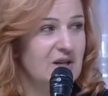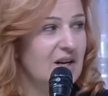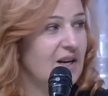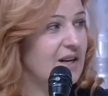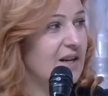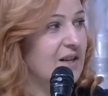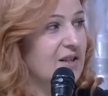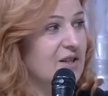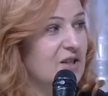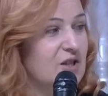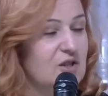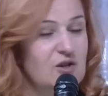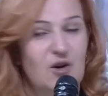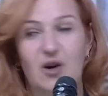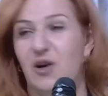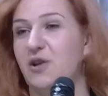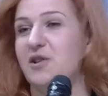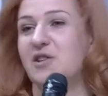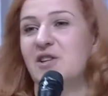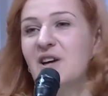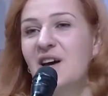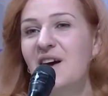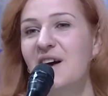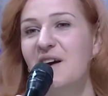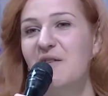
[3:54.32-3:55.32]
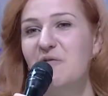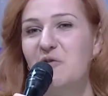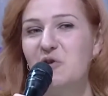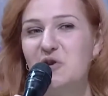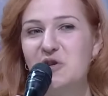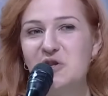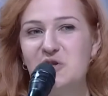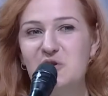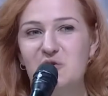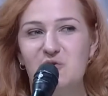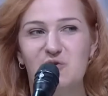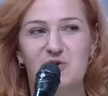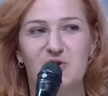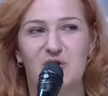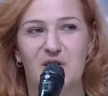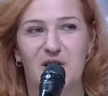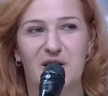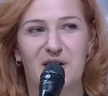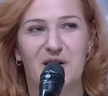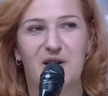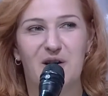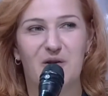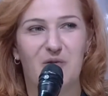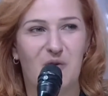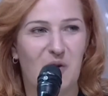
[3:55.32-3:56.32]
and it's not what is
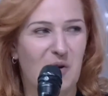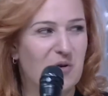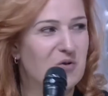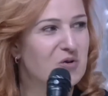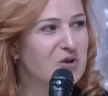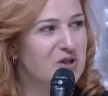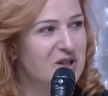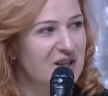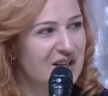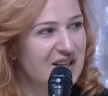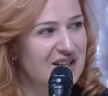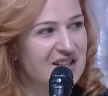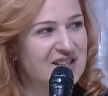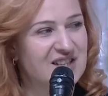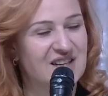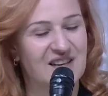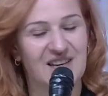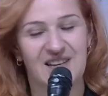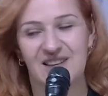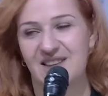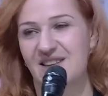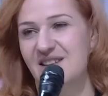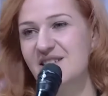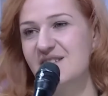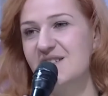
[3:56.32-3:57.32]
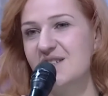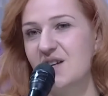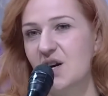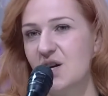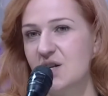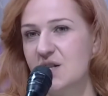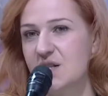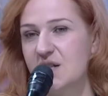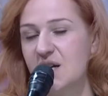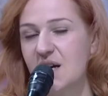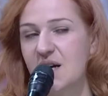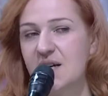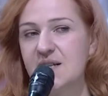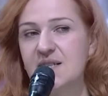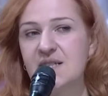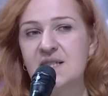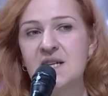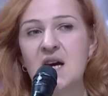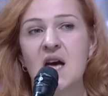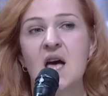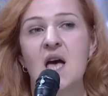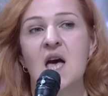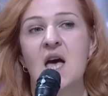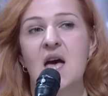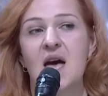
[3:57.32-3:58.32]
usually quoted in this context,
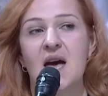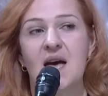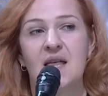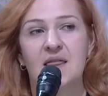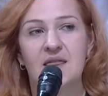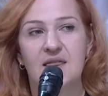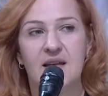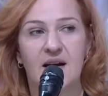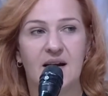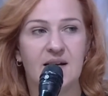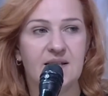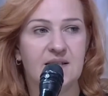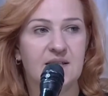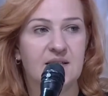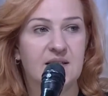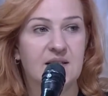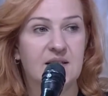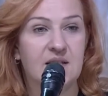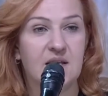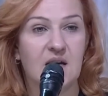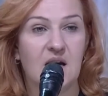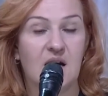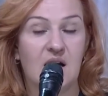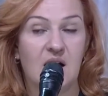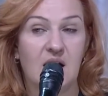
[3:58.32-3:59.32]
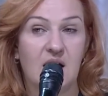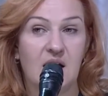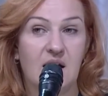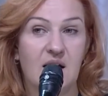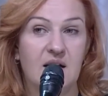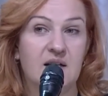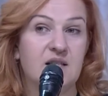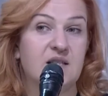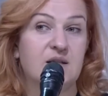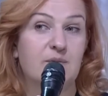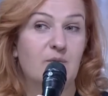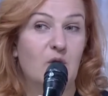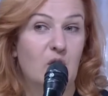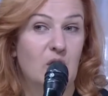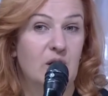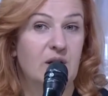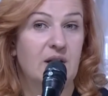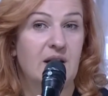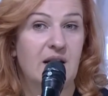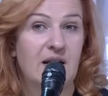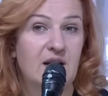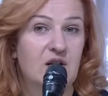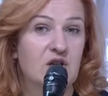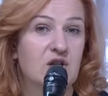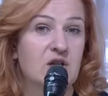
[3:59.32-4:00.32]
and that's a small
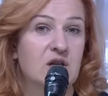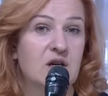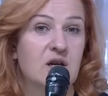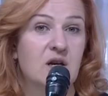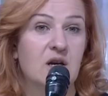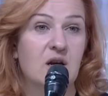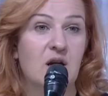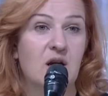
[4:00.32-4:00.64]
nation